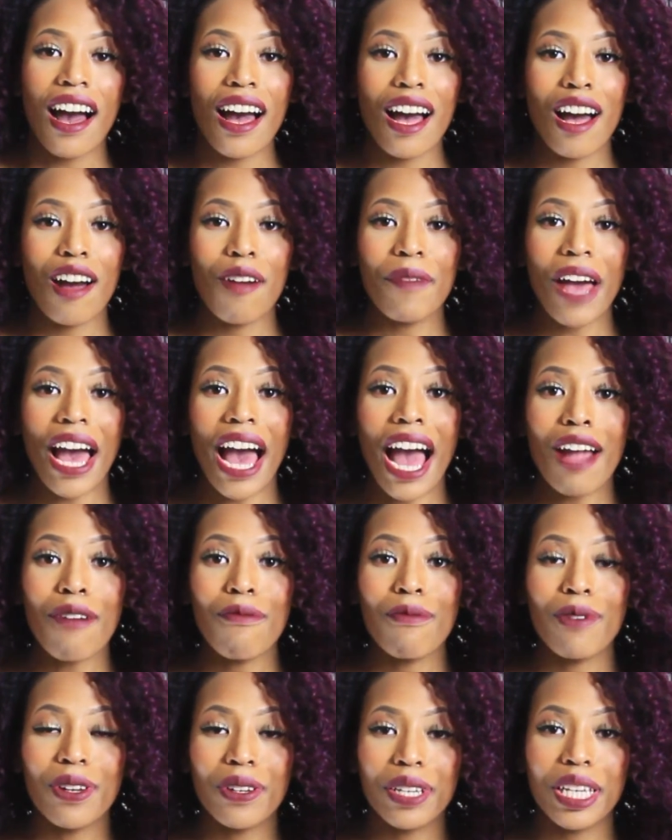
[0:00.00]

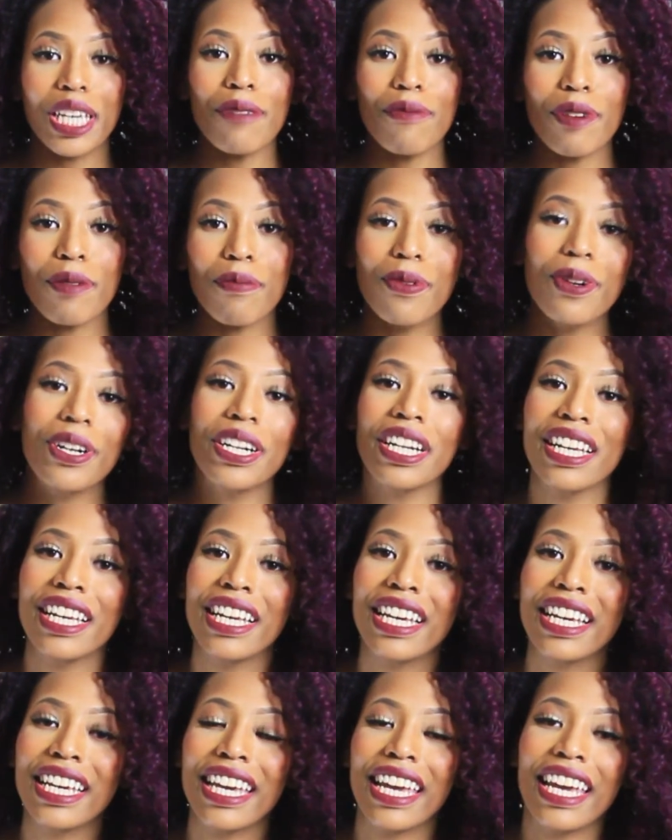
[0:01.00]
I will keep
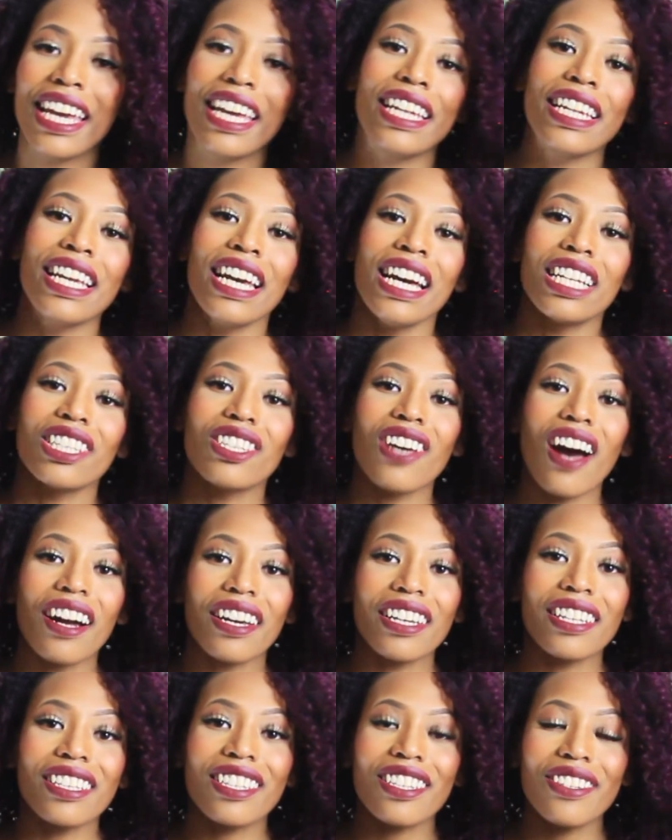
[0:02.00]
reporting and
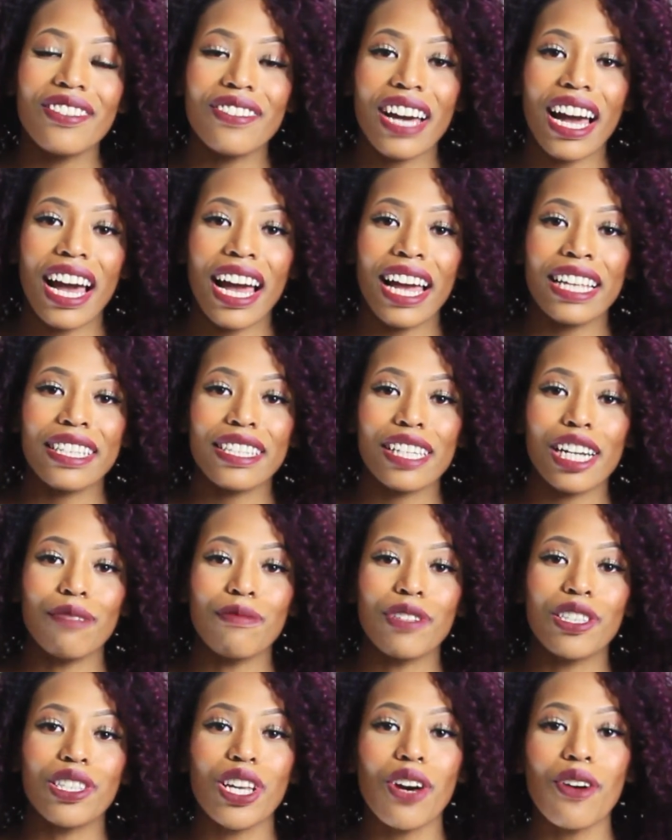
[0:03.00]
talking to you guys, and
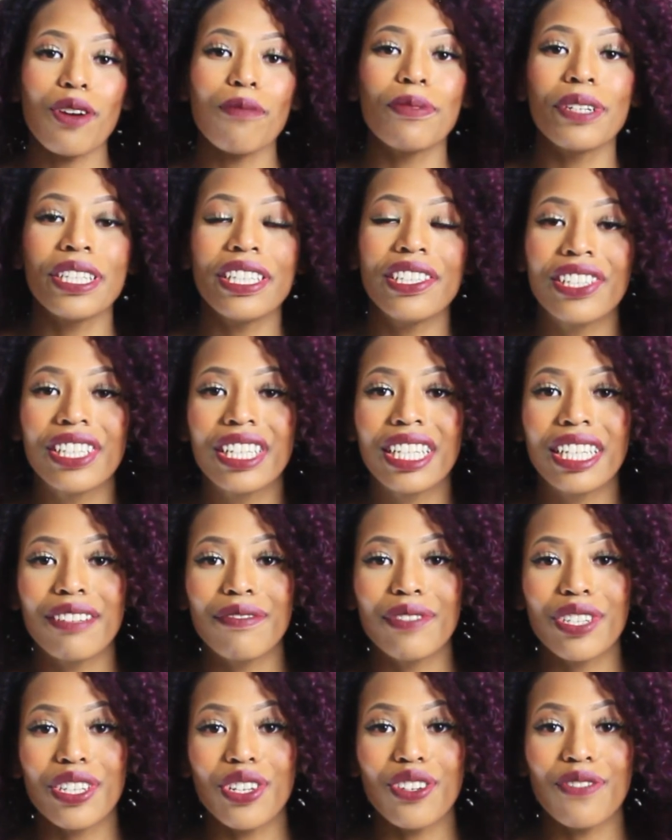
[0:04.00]
I'm so
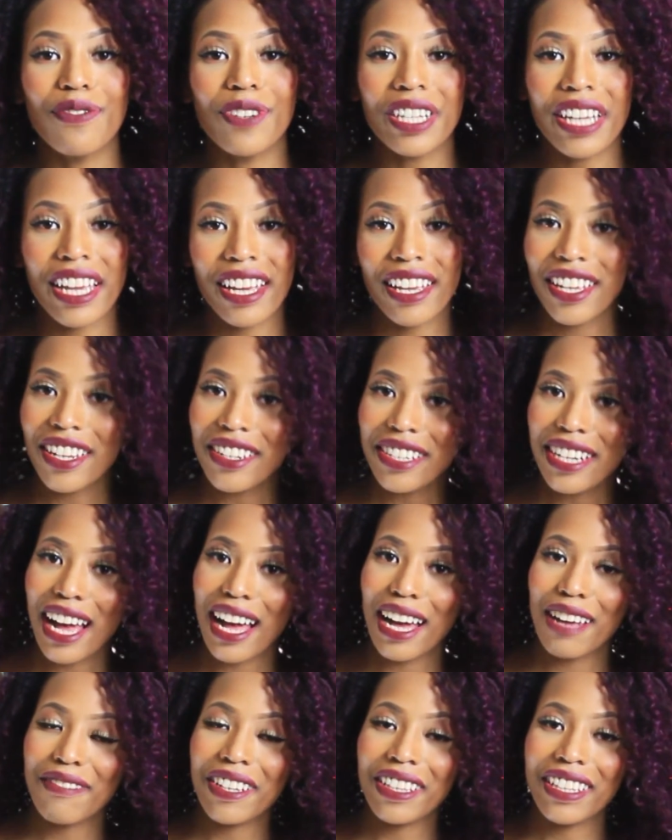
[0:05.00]
appreciative to you for taking your
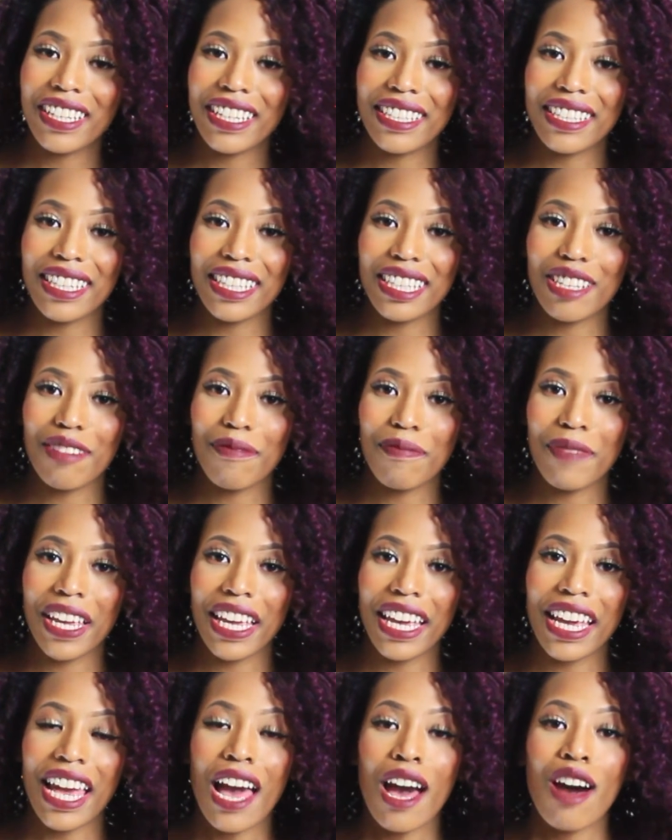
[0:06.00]
time to listen to
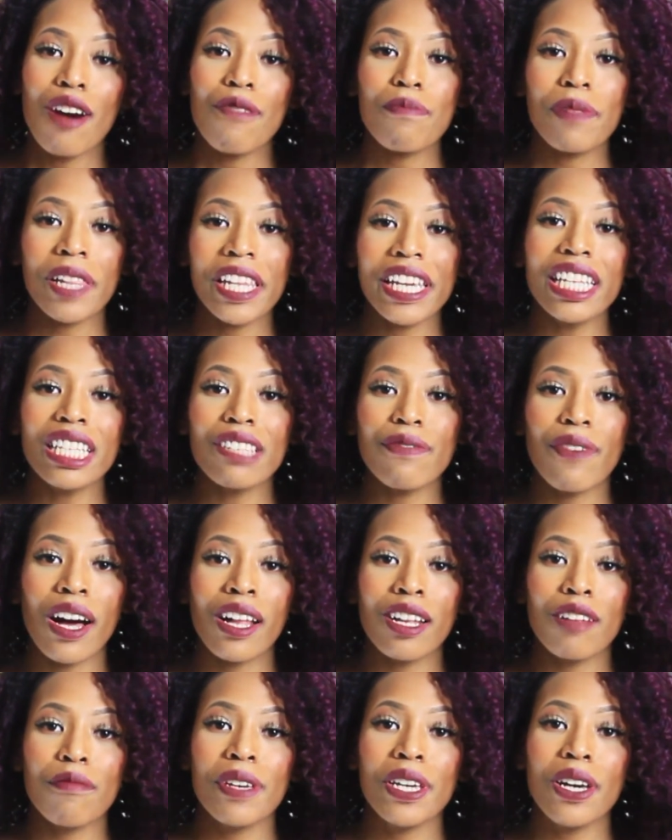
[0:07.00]
me. Please
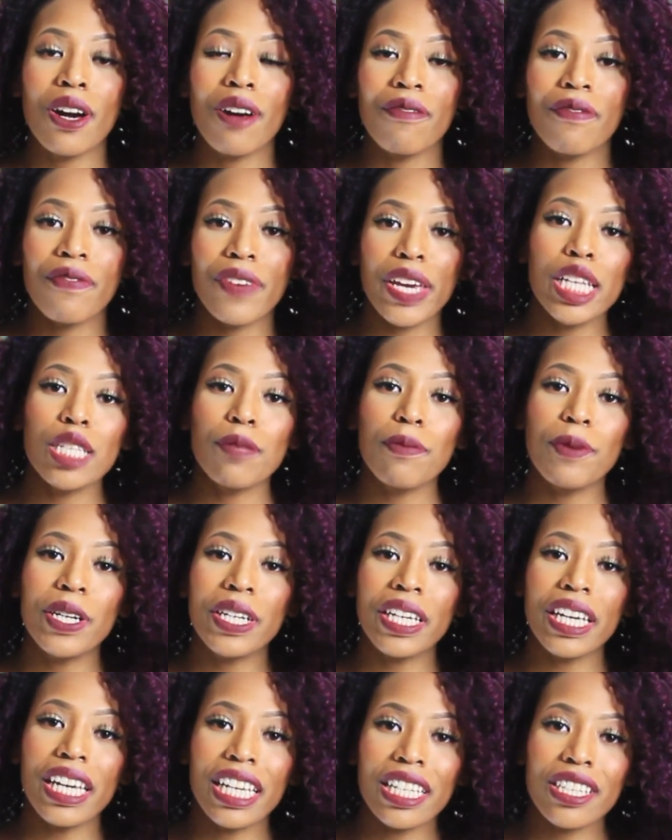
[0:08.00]
follow me on
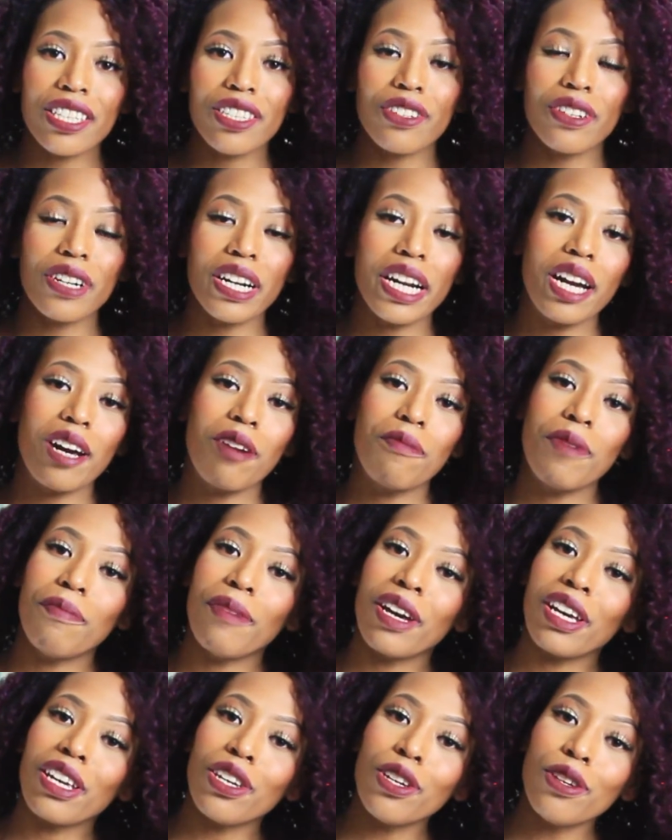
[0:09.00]
Facebook,
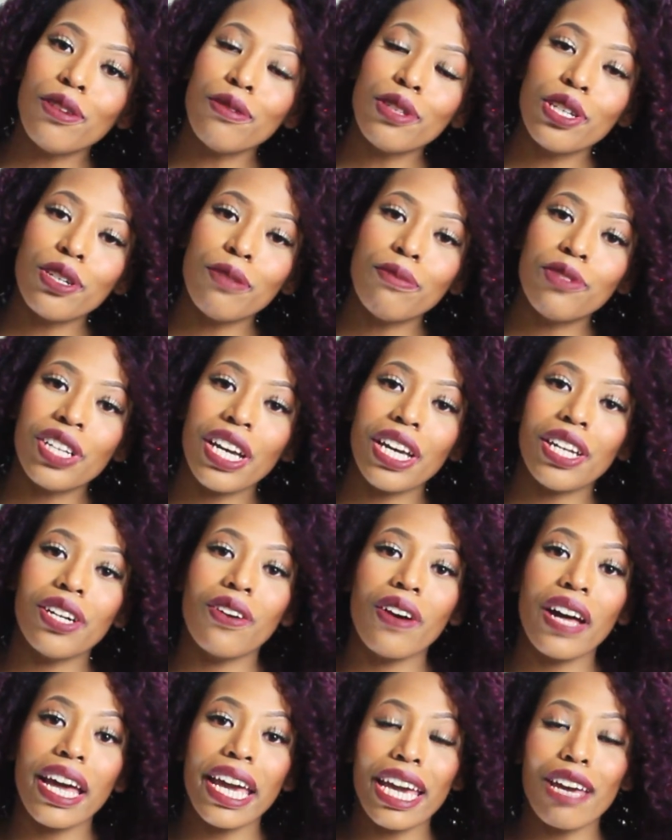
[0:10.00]
Instagram, my YouTube
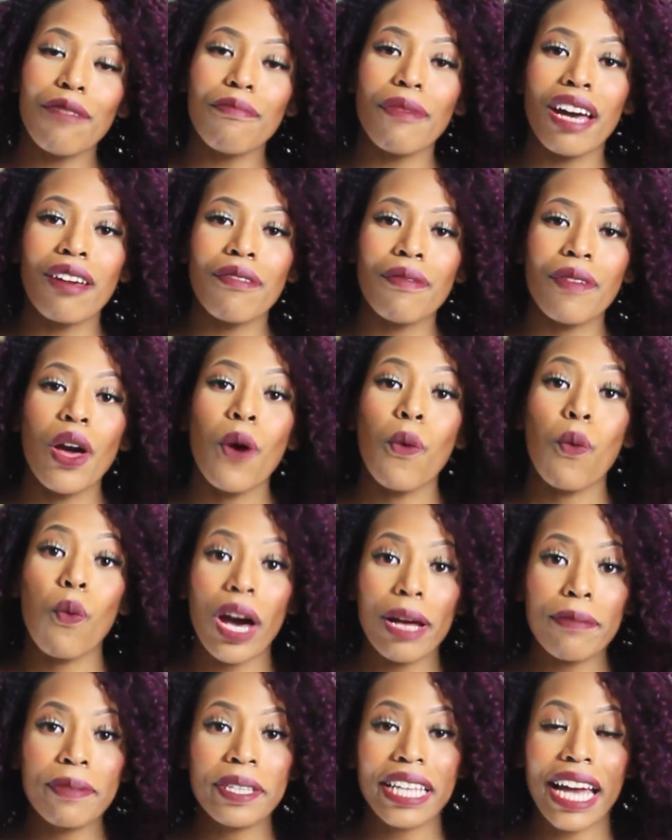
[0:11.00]
channel, and my
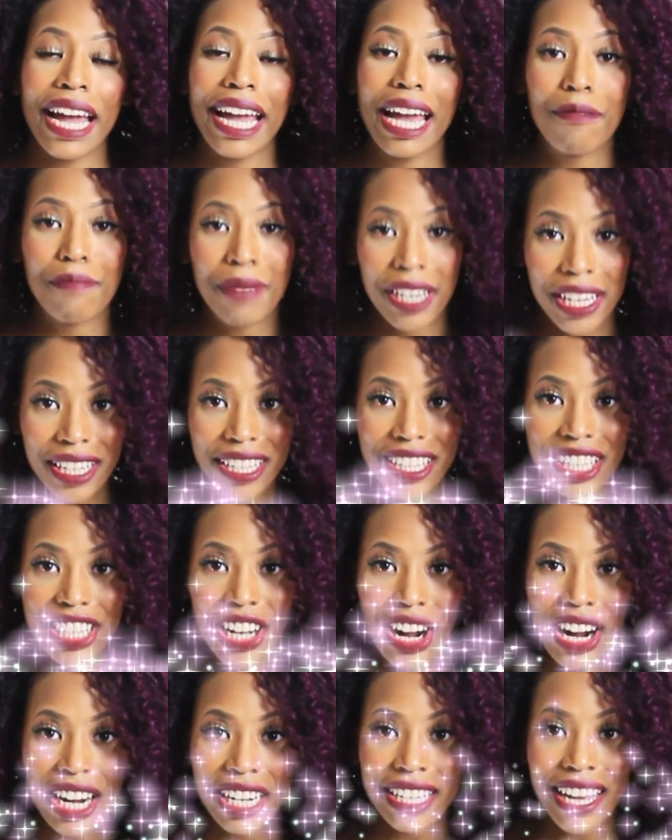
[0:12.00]
website at
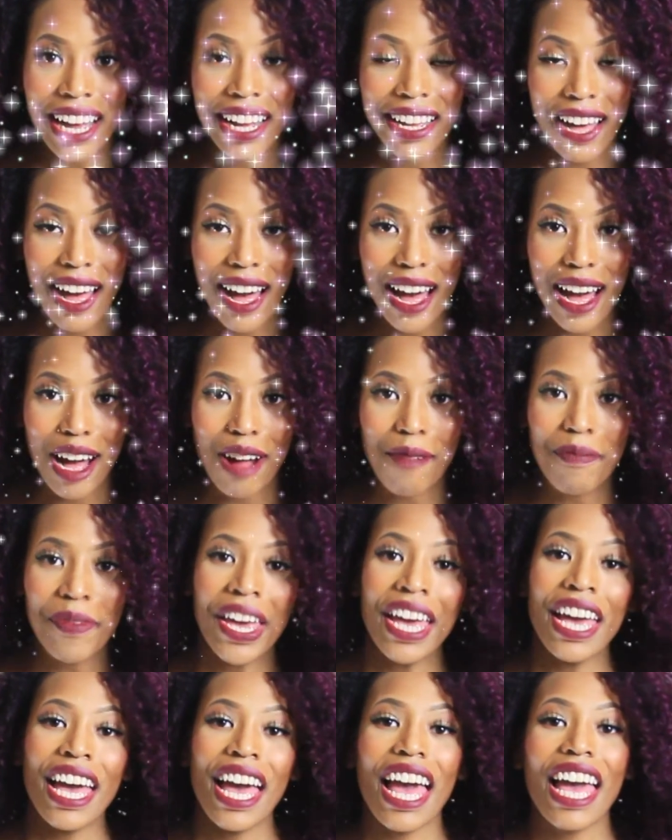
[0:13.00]

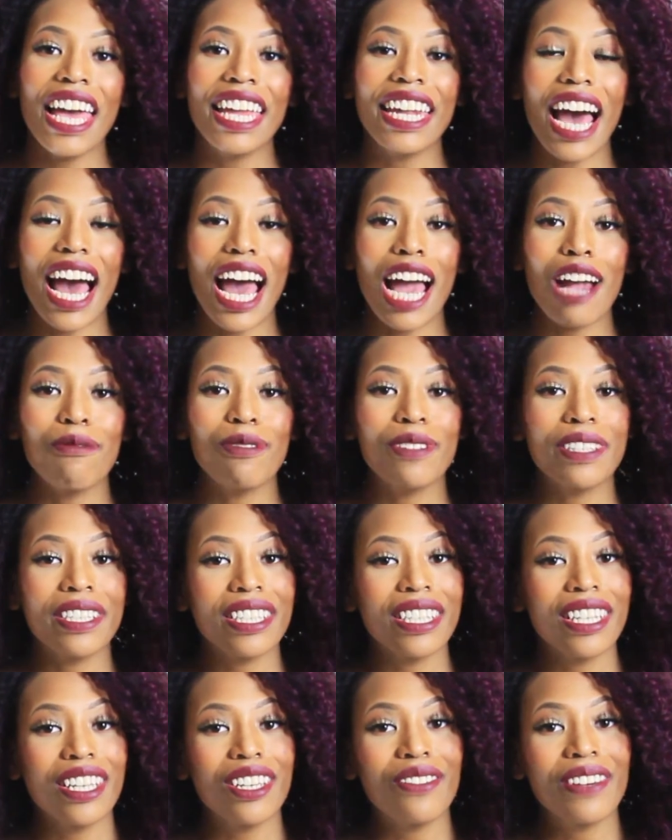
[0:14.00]
mickeystiara.com, and I will
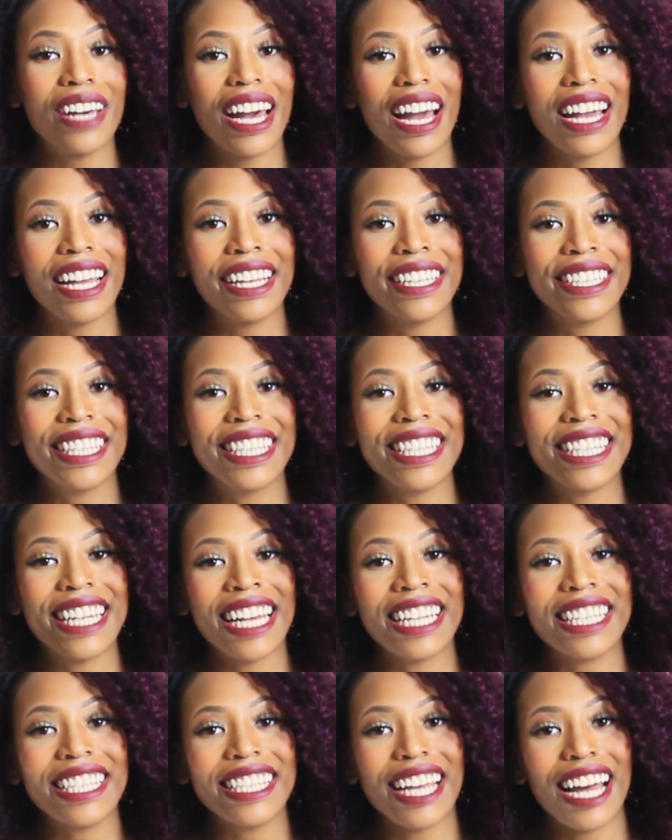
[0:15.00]
see you guys
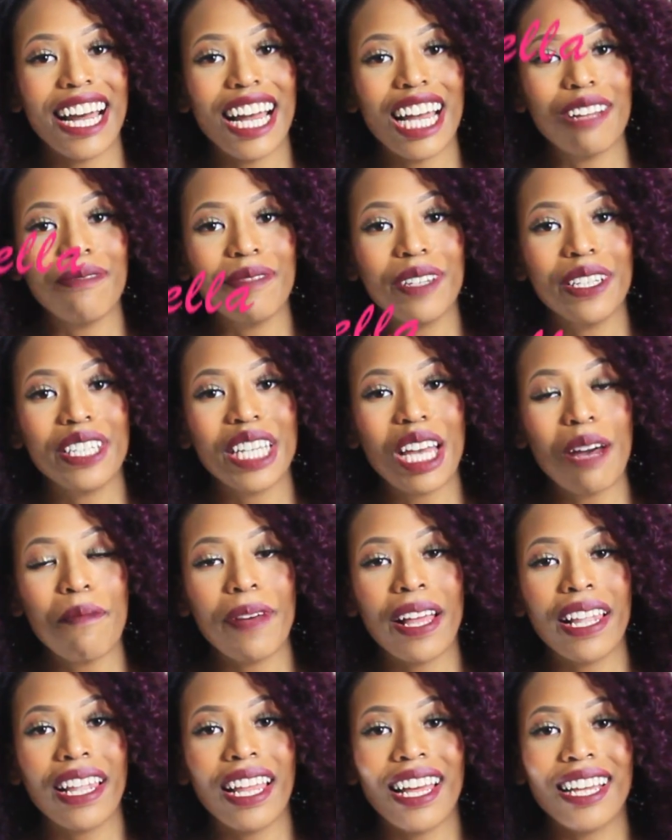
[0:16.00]
next time. Ciao,
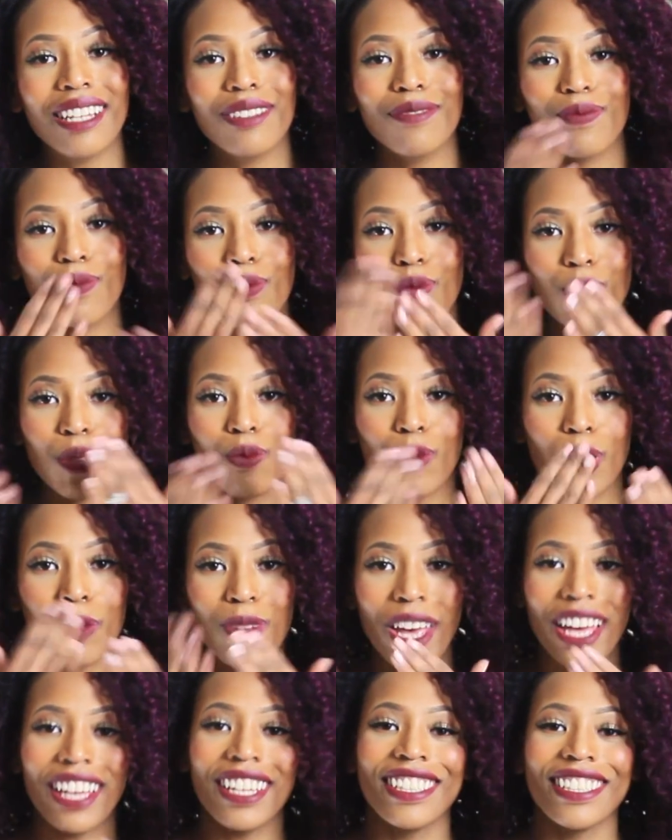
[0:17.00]
Bella. Mwah,
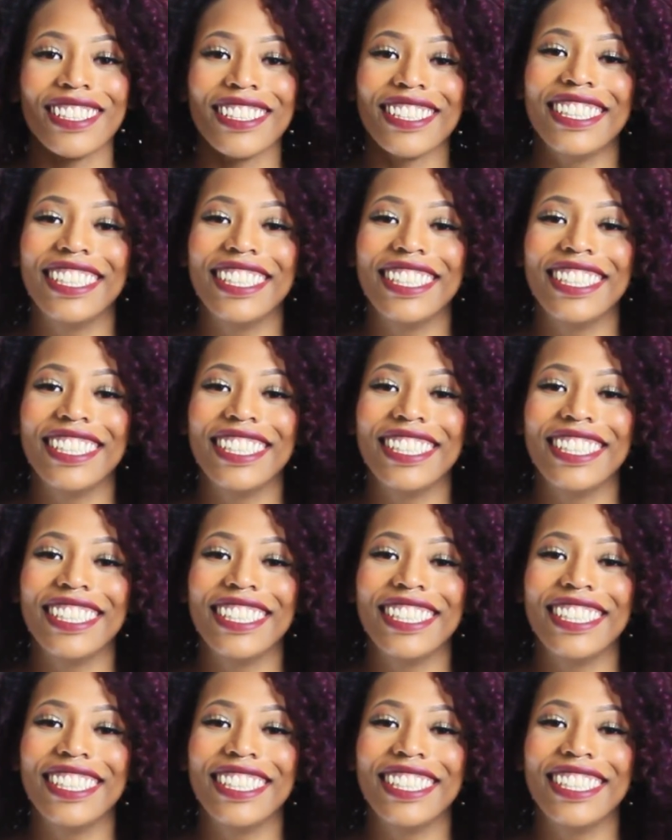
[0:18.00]
mwah, mwah.